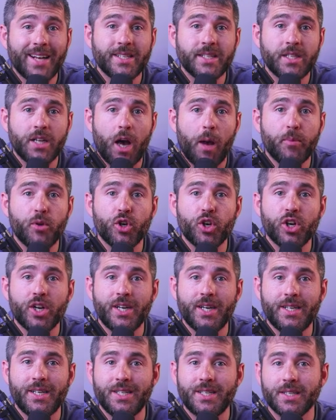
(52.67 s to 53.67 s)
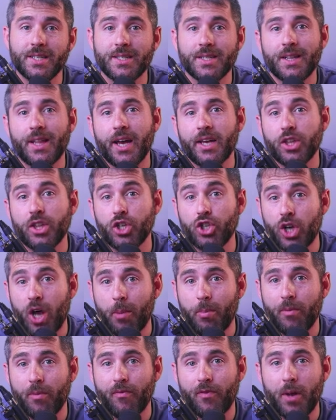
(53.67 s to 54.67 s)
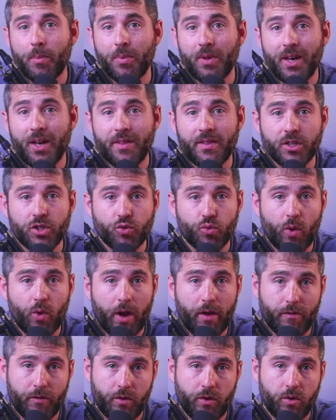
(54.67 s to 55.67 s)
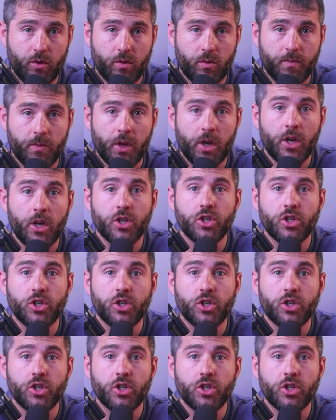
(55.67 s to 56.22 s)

Next up, you're going to need to select the Shopify plan that's right for you.